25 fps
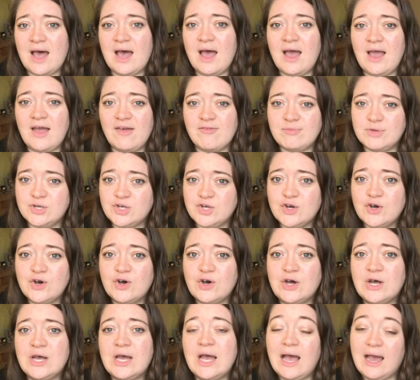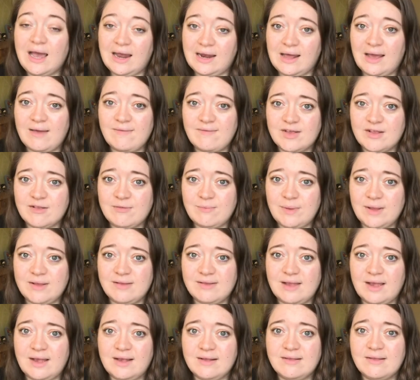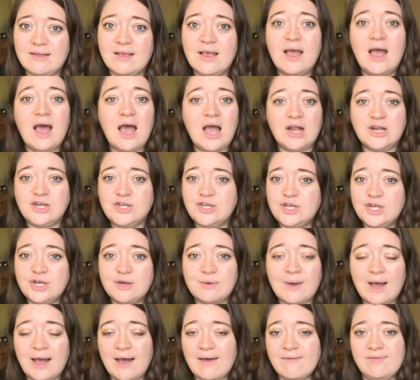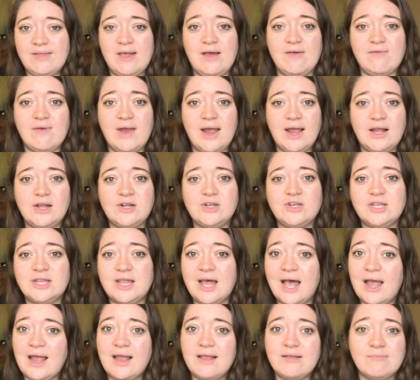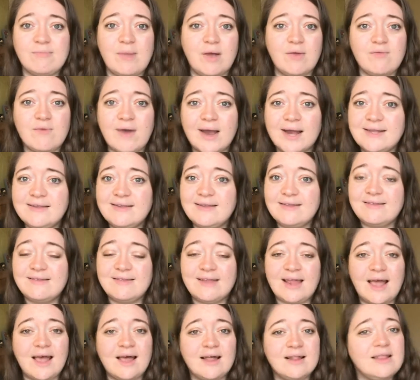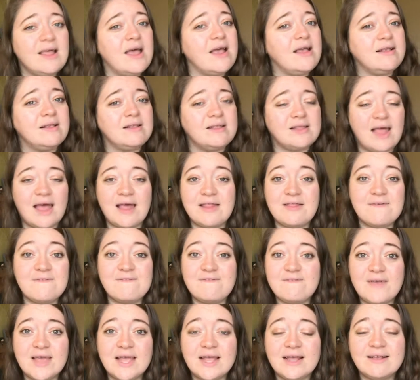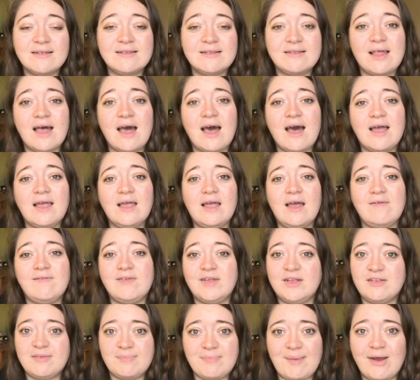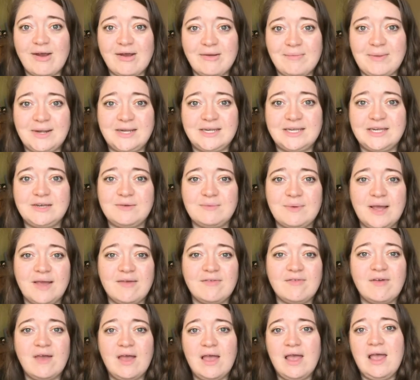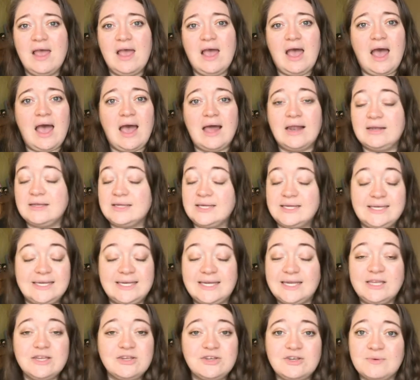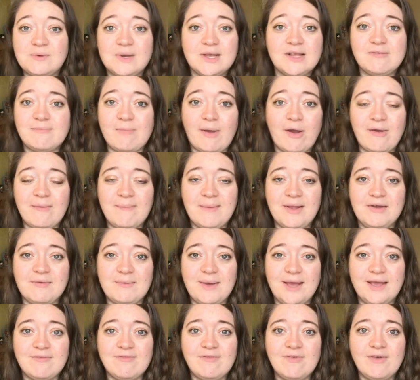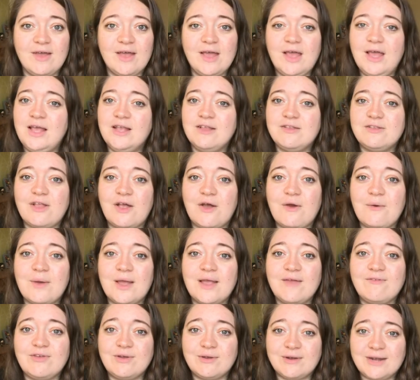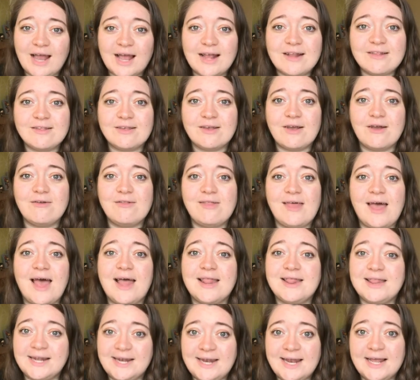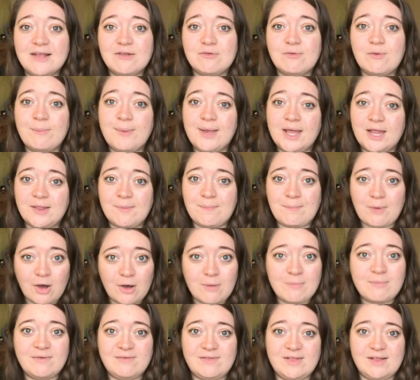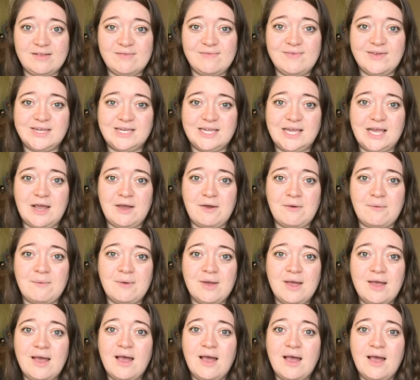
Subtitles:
I have mature and I have explicit. I do have that range. That is my writing style. They're the things that I have experimented with and continue to experiment with. So if you'd like to go there, the links will be at the bottom of this video.